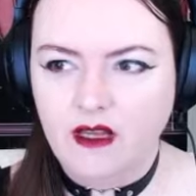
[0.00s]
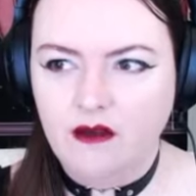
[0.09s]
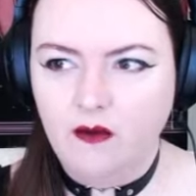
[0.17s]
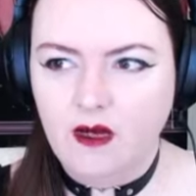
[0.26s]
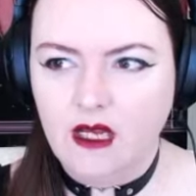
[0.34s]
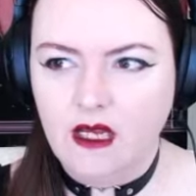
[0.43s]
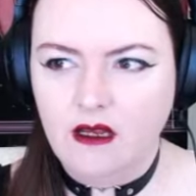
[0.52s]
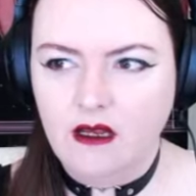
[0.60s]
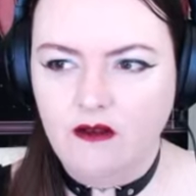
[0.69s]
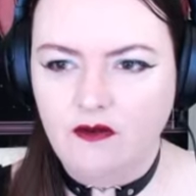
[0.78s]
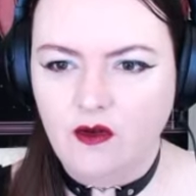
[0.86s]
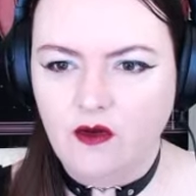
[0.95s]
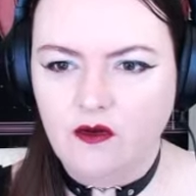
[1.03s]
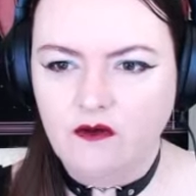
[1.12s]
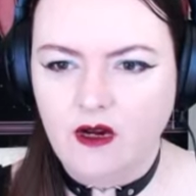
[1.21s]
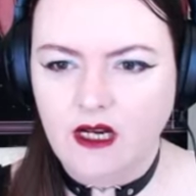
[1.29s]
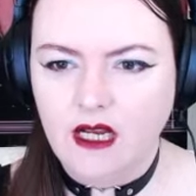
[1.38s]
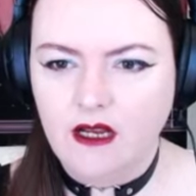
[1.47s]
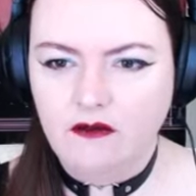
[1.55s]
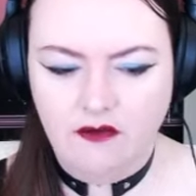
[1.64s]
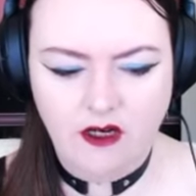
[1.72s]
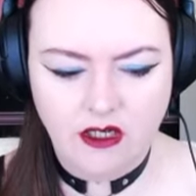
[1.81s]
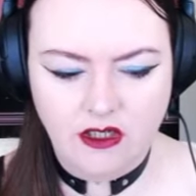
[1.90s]
that we've already
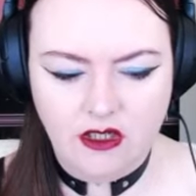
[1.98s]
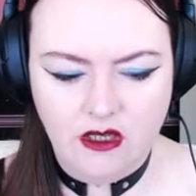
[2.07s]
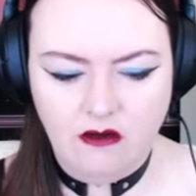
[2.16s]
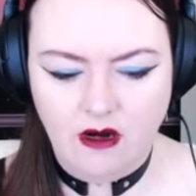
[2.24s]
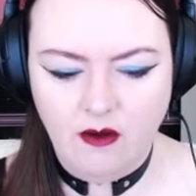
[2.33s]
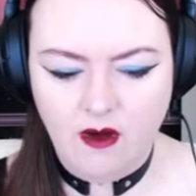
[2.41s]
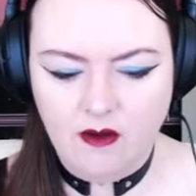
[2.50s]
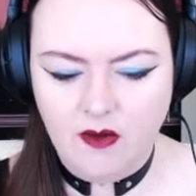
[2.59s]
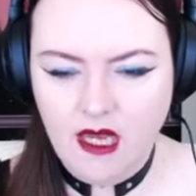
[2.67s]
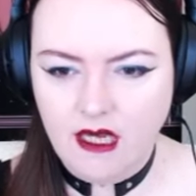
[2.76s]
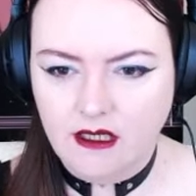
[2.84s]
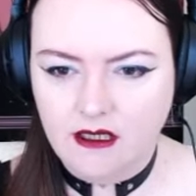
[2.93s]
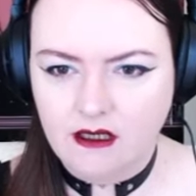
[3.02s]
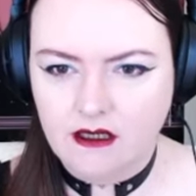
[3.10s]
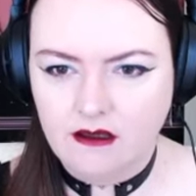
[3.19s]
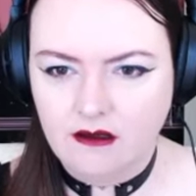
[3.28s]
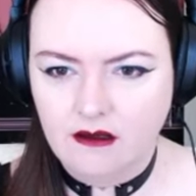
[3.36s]
finished the Great White Beast.